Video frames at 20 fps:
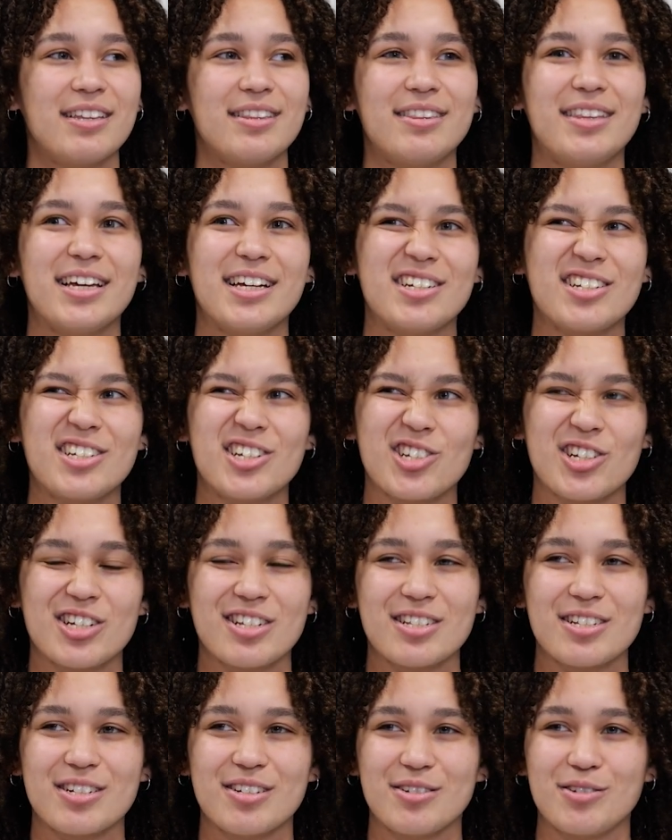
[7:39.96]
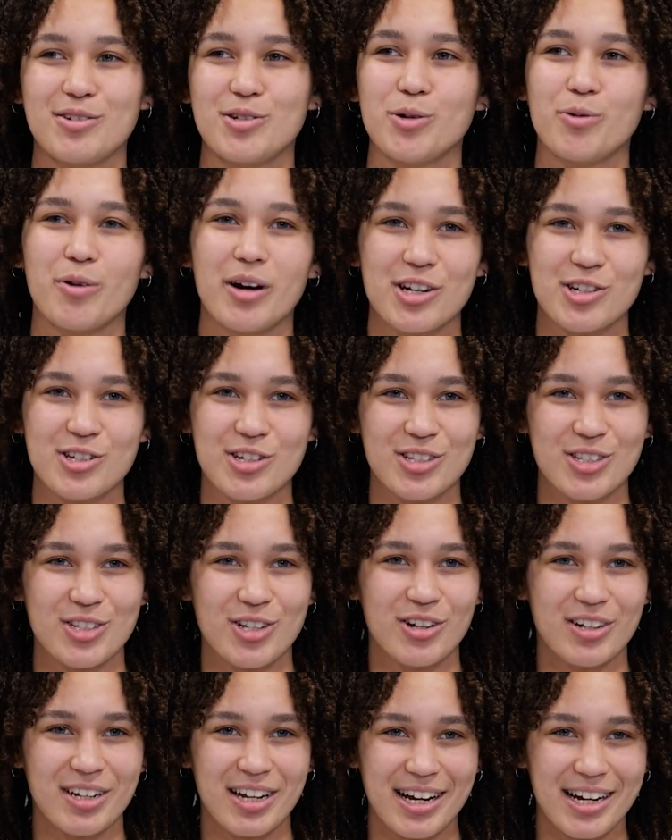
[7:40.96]
than to just do questions
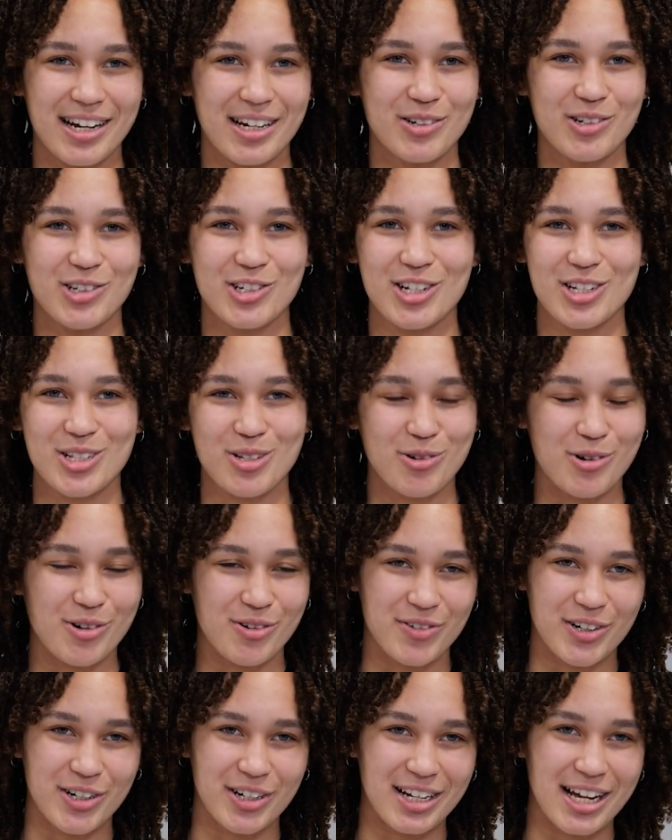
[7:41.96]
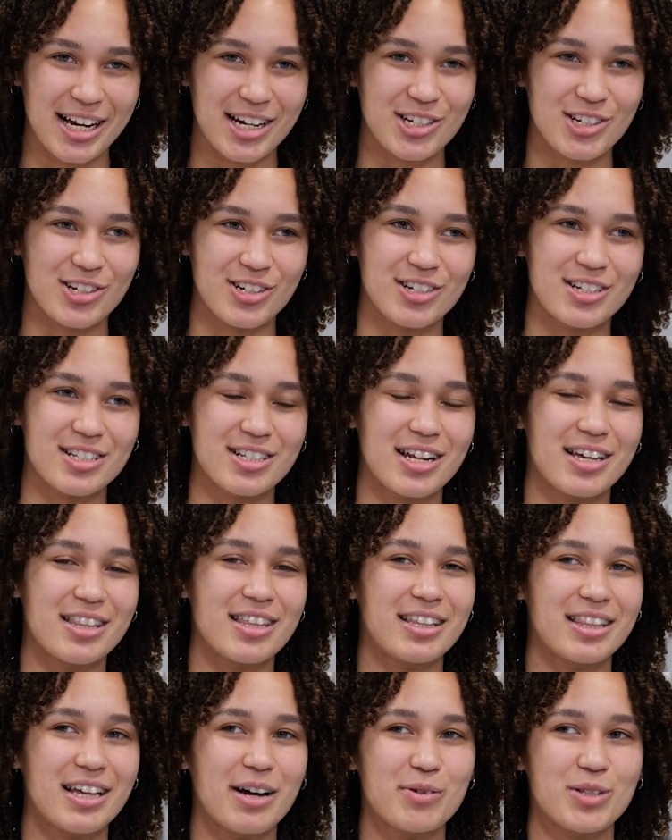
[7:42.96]
online or just go over your lectures. And I
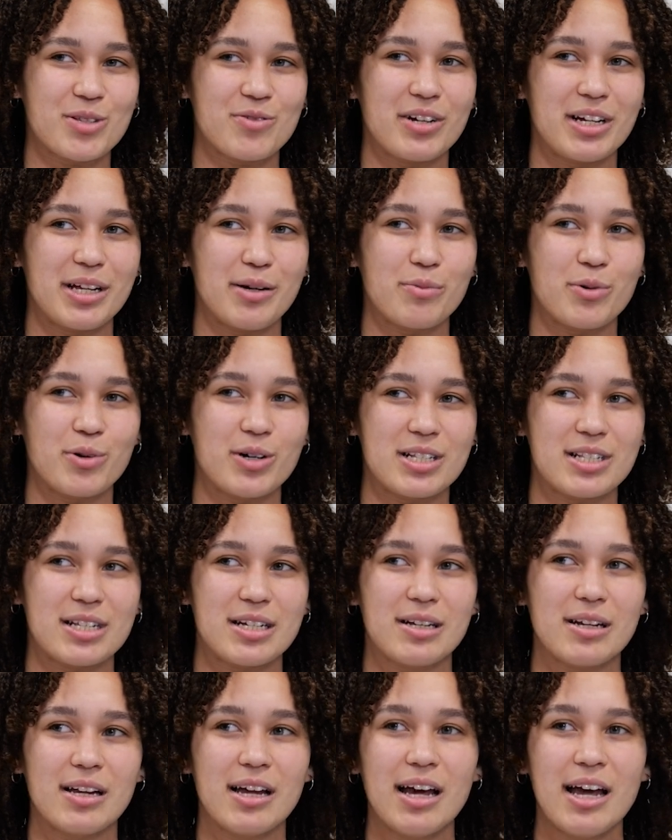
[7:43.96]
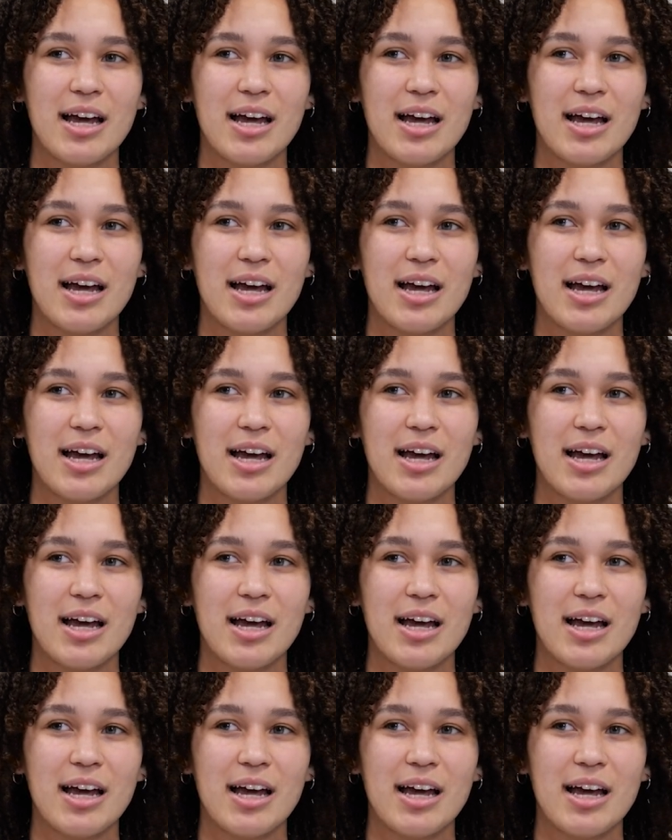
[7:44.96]
think that was really important.